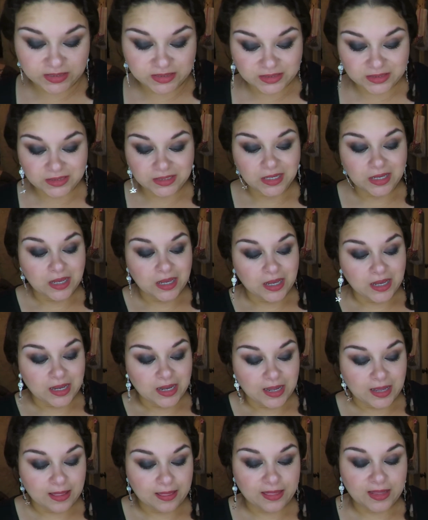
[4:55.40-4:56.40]
is.
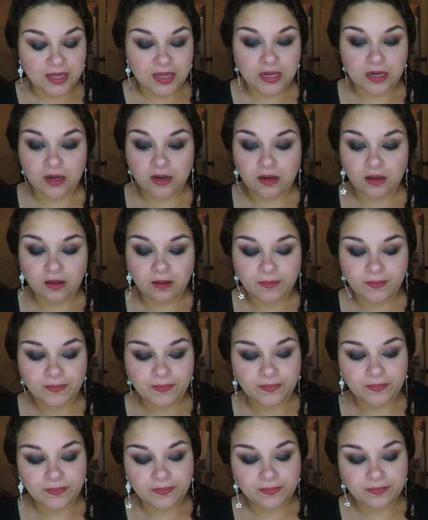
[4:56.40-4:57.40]
And then
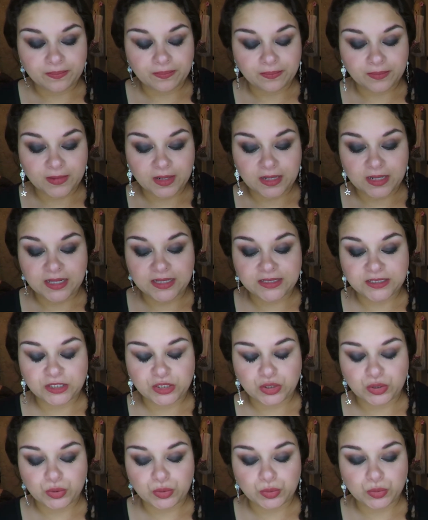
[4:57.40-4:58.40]

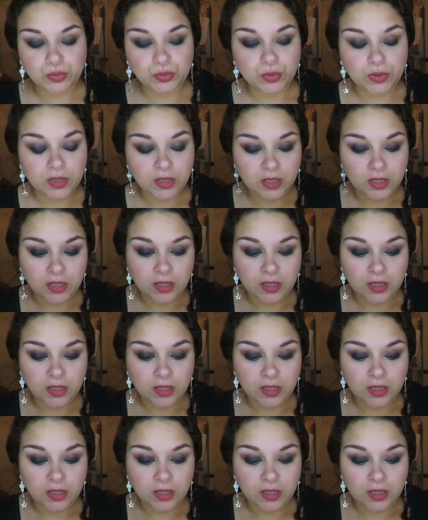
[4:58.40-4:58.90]
let's do,